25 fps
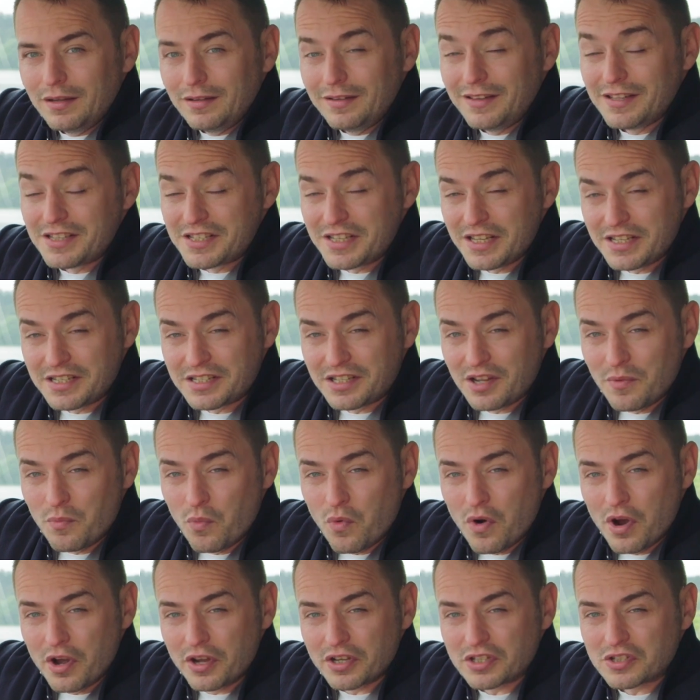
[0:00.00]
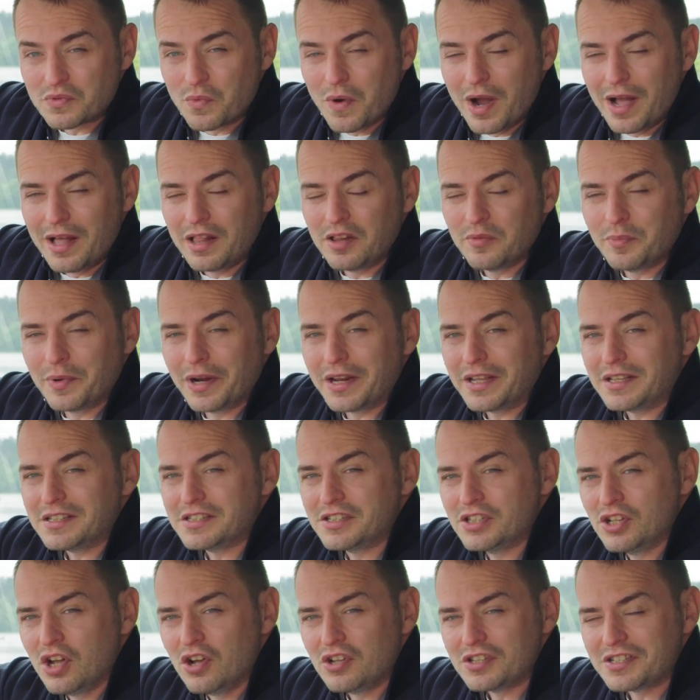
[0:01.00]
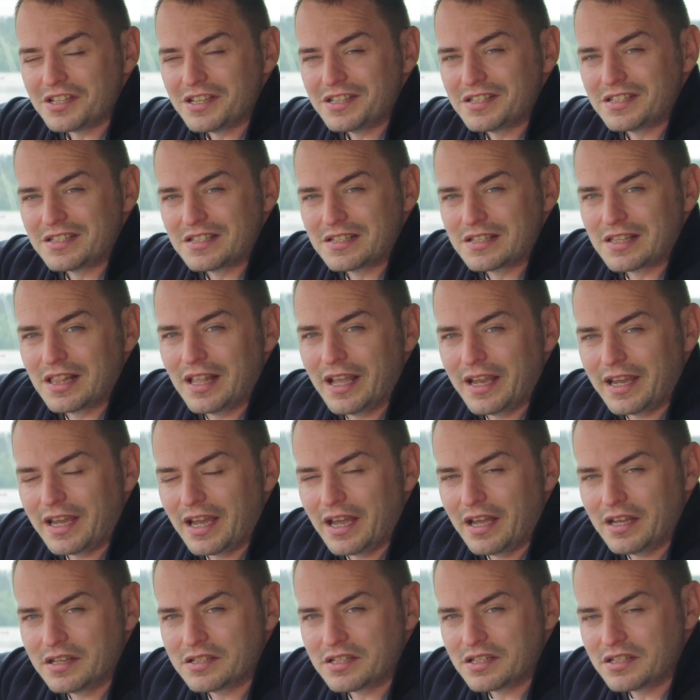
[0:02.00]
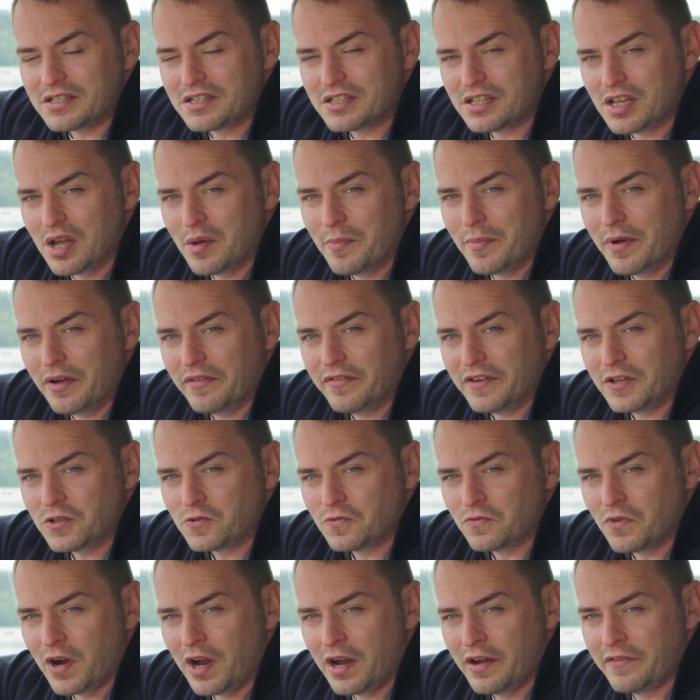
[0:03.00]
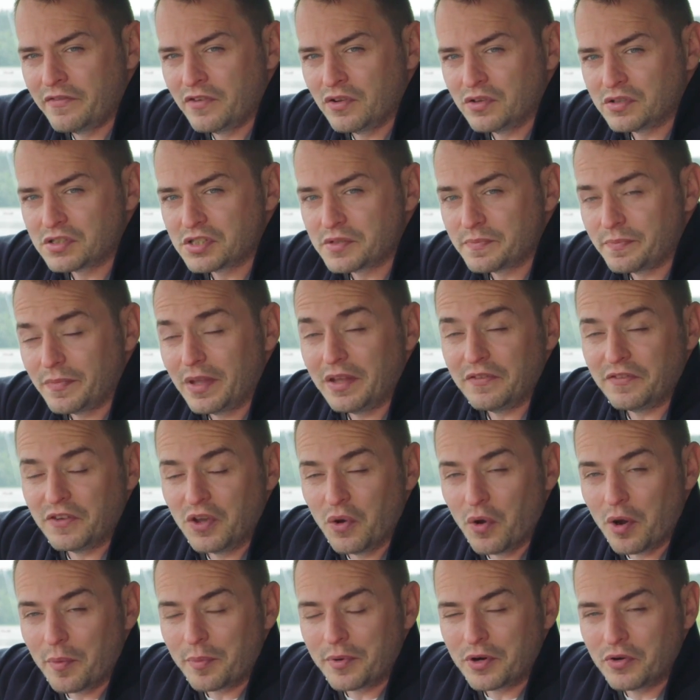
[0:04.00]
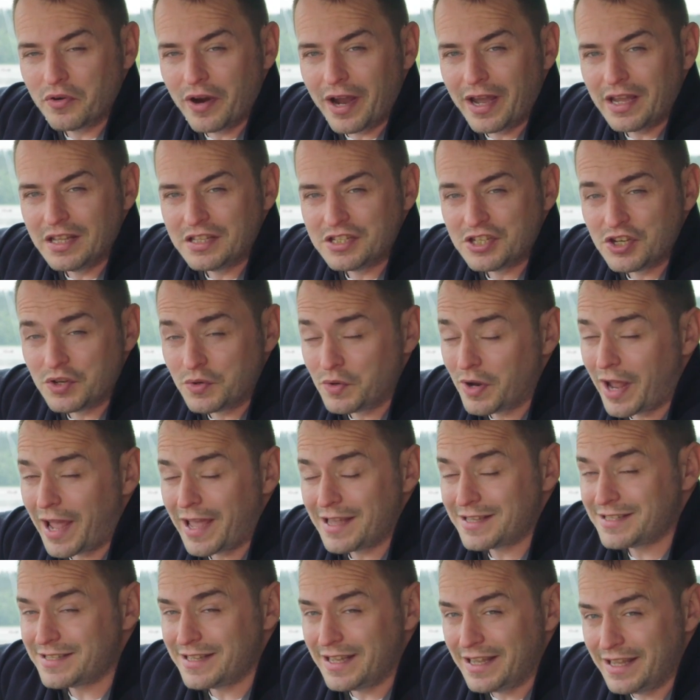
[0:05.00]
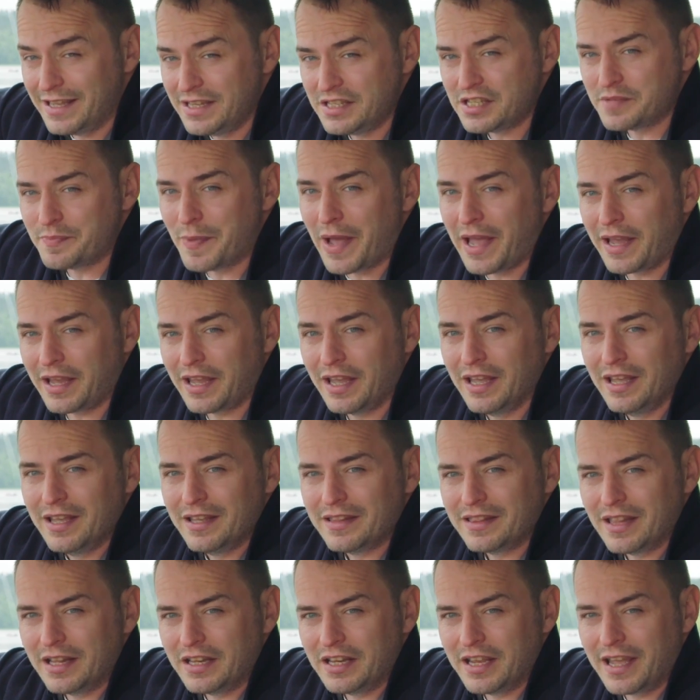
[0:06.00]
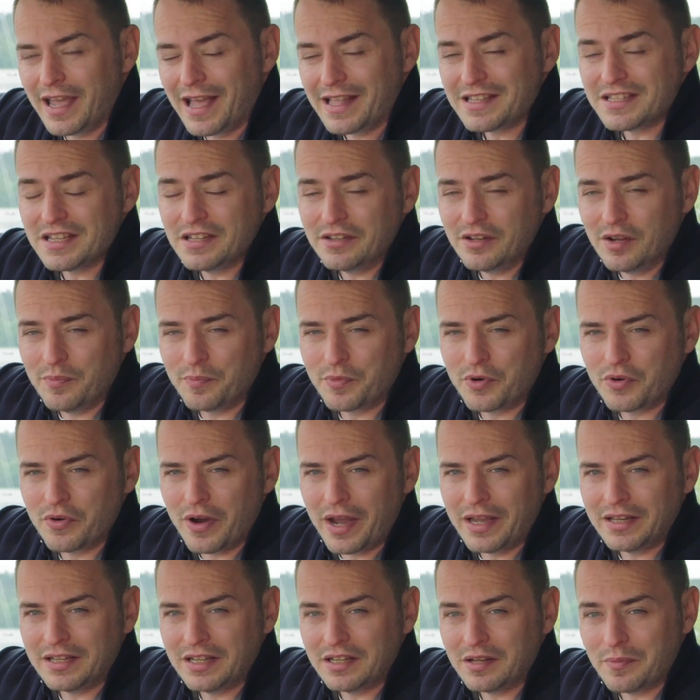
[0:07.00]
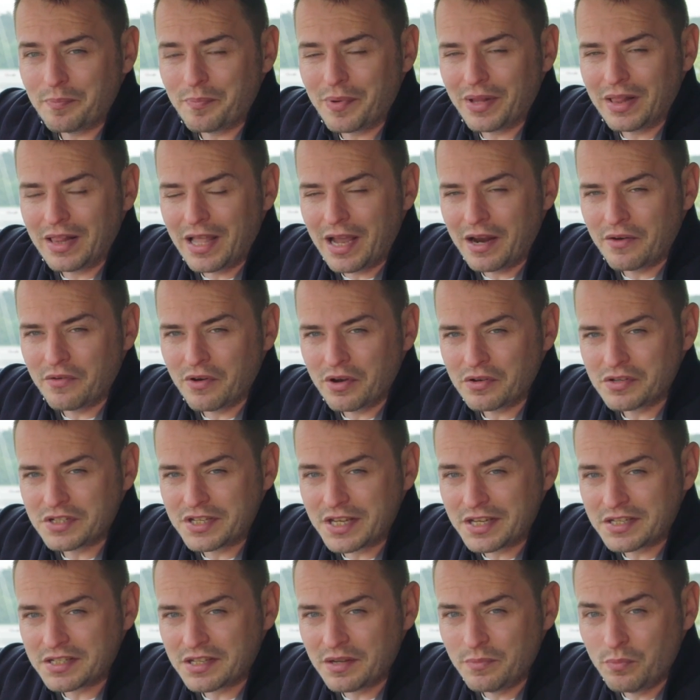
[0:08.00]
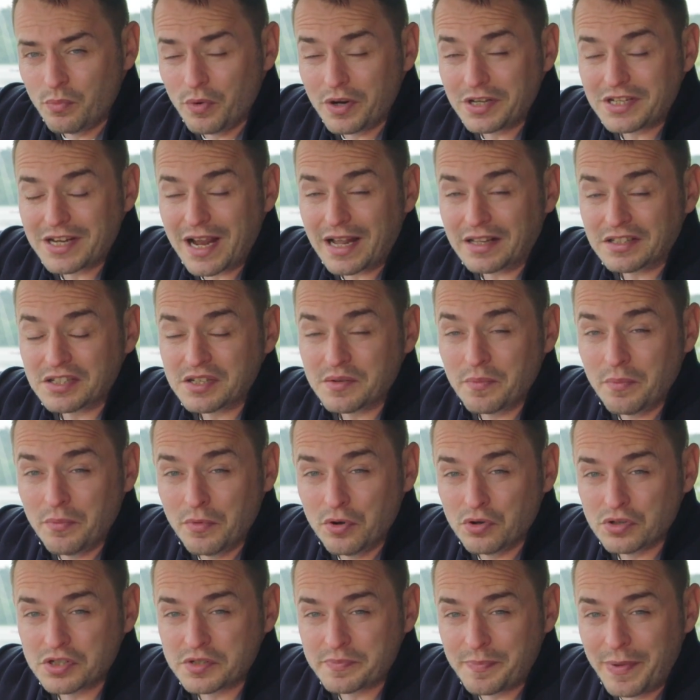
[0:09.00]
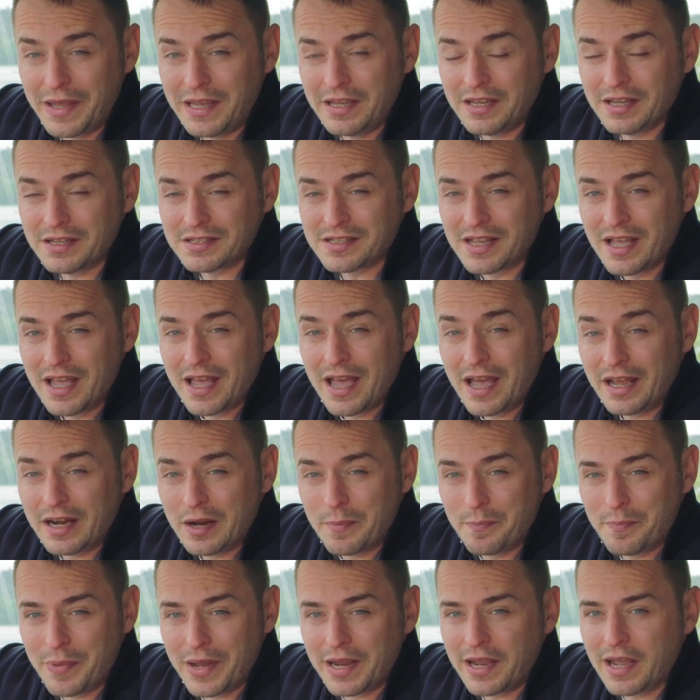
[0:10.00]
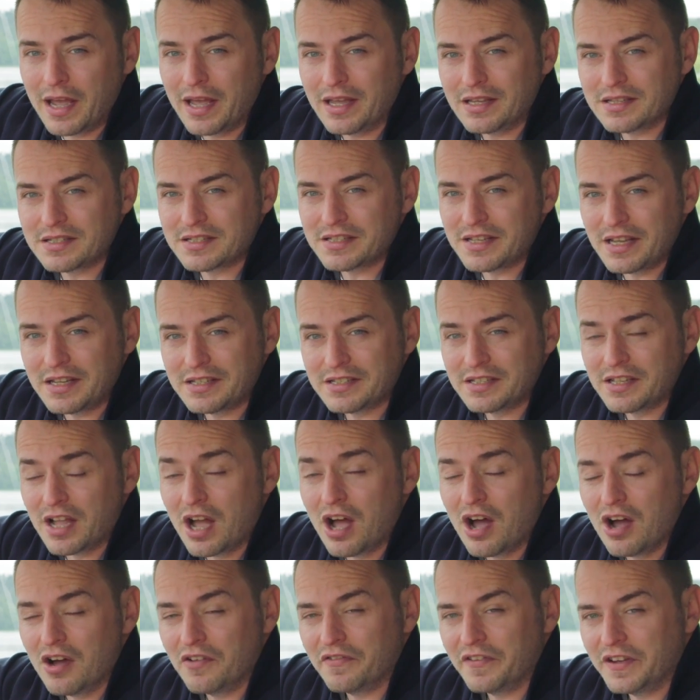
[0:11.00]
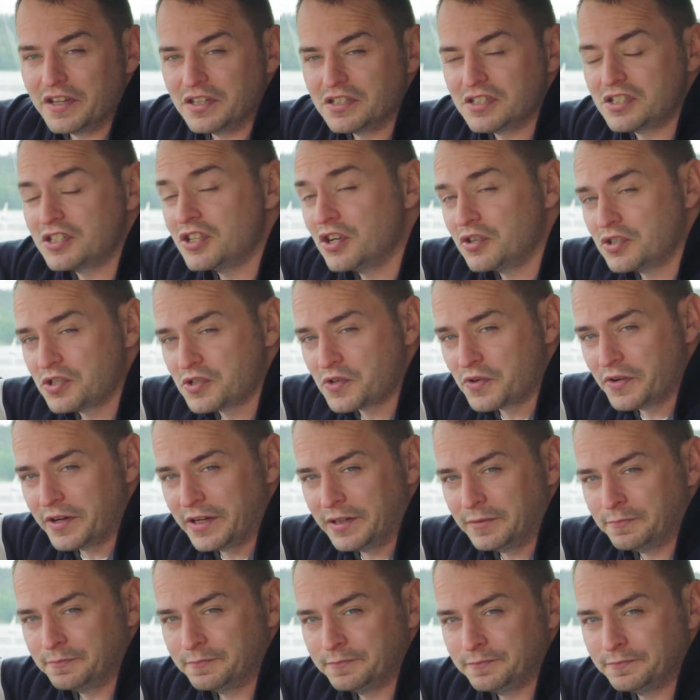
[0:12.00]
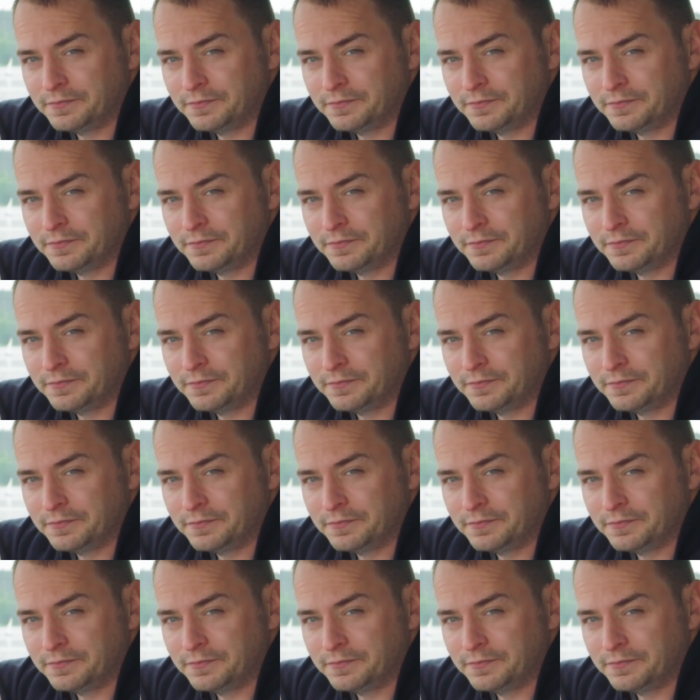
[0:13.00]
The system works well, but it's not as slick as some of its rivals. If you upgrade to SE spec, then you get an upgraded Bolero system, which adds more speakers and a bigger 6.5-inch touchscreen.